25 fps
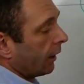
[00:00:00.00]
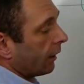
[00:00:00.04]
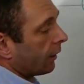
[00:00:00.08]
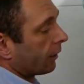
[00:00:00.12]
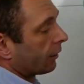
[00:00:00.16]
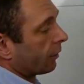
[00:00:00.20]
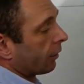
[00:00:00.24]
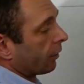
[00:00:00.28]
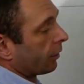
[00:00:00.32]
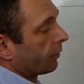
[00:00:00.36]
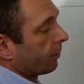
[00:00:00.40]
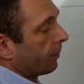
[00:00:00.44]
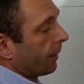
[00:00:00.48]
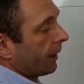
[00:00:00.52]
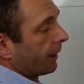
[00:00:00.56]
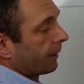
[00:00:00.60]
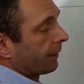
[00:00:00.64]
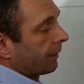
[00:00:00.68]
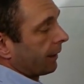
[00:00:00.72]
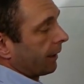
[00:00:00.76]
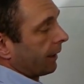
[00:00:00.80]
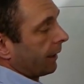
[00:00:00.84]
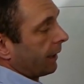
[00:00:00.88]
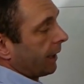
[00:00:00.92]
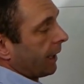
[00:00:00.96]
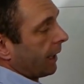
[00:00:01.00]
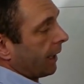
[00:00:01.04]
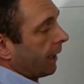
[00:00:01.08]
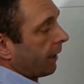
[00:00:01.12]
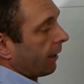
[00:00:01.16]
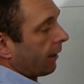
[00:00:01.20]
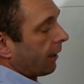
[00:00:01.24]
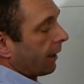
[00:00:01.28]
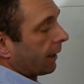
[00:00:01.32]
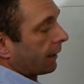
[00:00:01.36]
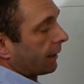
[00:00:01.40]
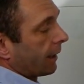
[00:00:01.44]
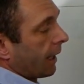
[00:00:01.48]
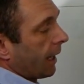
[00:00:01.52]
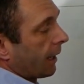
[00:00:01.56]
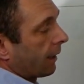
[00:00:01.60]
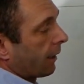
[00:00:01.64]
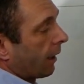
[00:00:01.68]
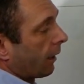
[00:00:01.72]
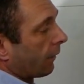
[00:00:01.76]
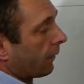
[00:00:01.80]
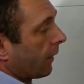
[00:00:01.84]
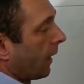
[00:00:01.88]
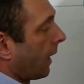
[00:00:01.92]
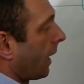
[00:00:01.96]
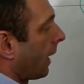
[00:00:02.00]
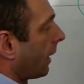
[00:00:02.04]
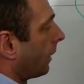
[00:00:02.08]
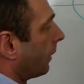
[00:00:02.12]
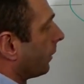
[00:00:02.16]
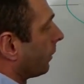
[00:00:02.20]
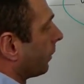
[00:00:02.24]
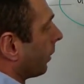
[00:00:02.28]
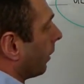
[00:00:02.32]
So it's basically here like that of the hand.